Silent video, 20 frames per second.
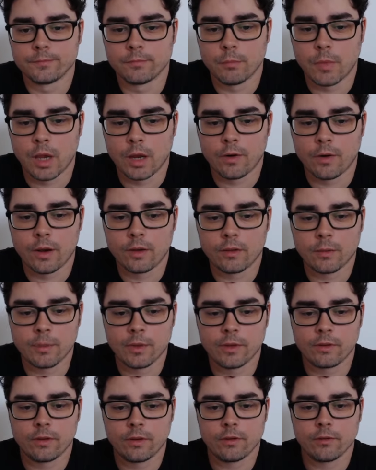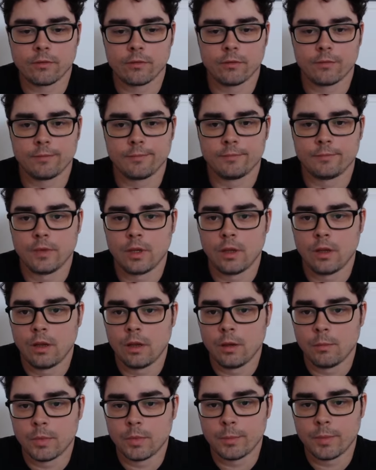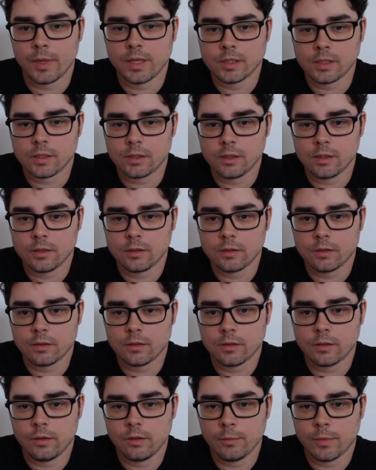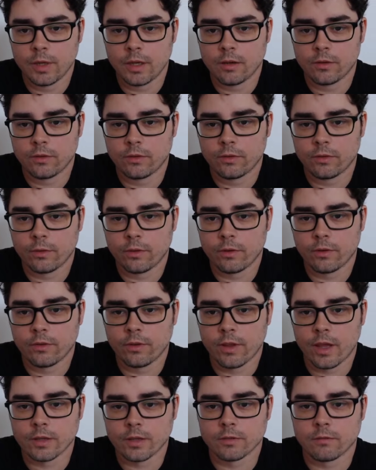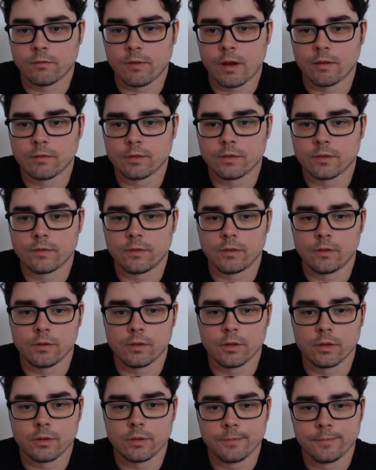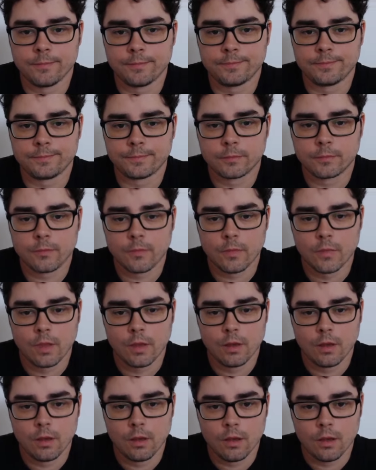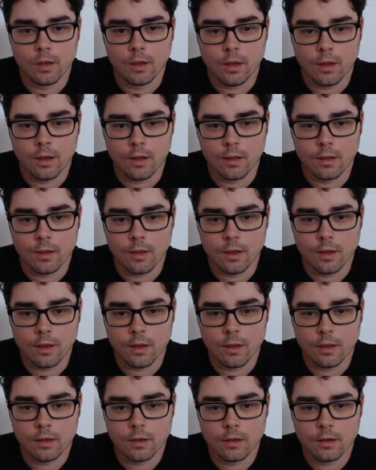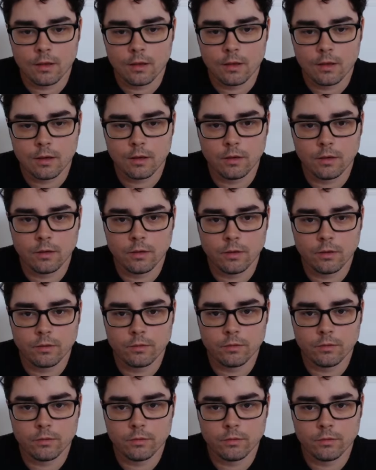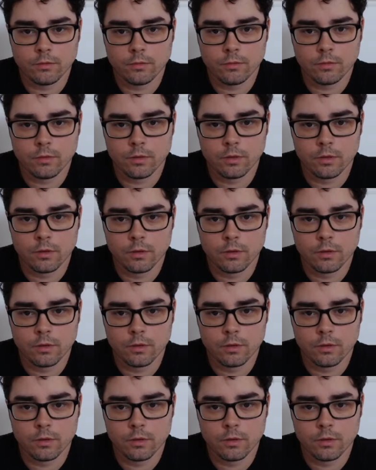migrate some of the stuff. But basically, you make a source/routes folder, and then we